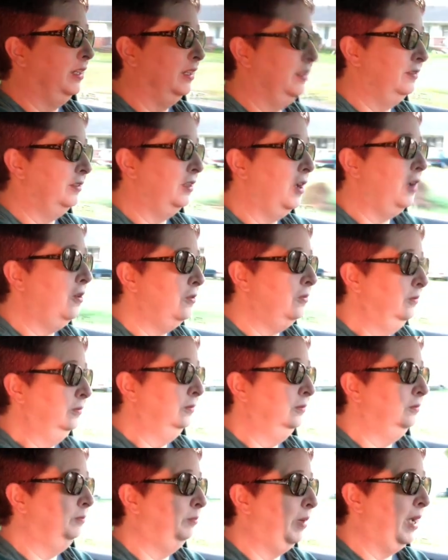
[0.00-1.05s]
And so,
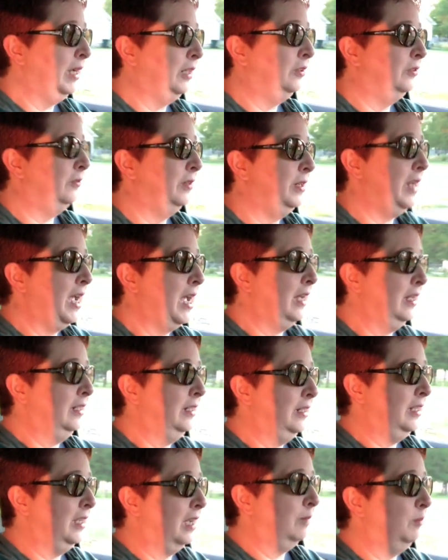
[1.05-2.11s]
back to
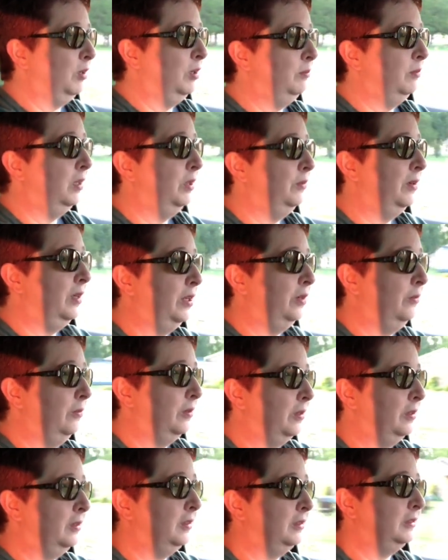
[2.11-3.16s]
reality, I'm on my way to
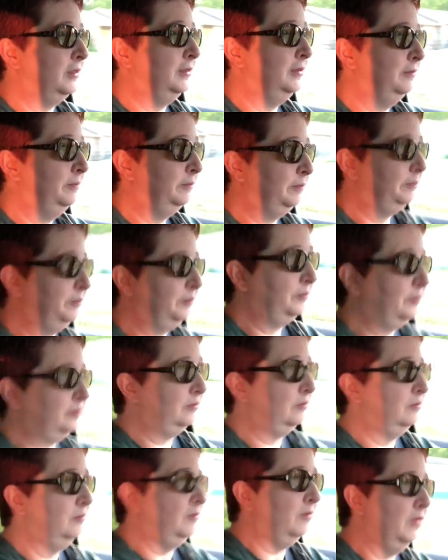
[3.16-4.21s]
work.
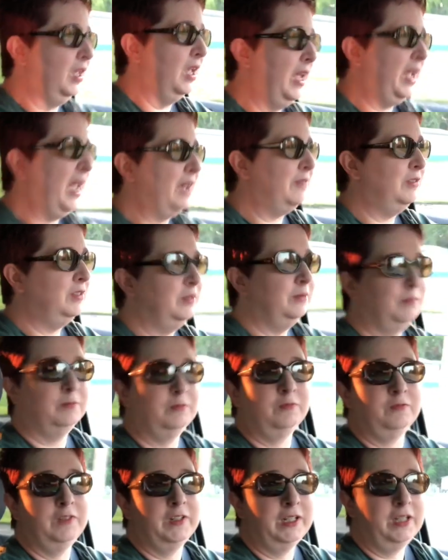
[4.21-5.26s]
I have
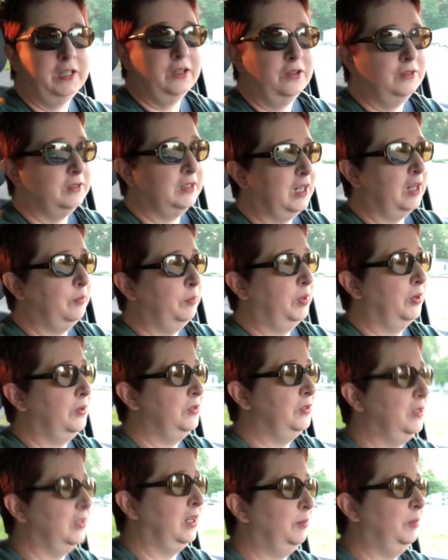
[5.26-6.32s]
some videos that I
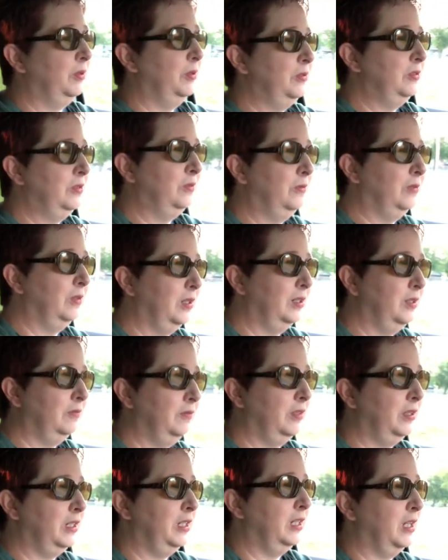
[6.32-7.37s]
posted. I posted one
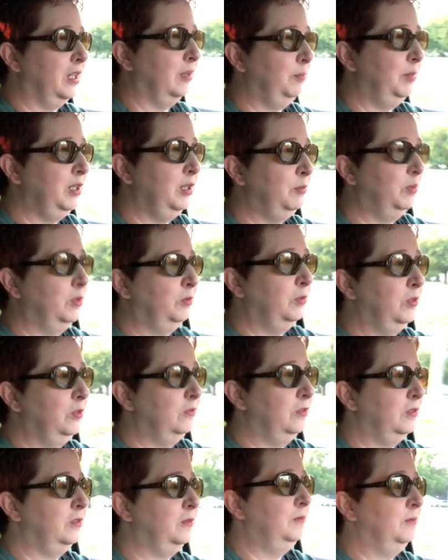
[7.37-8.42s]
of the People
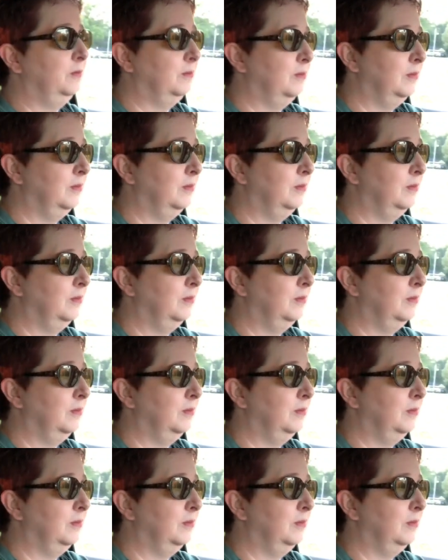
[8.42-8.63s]
Mover.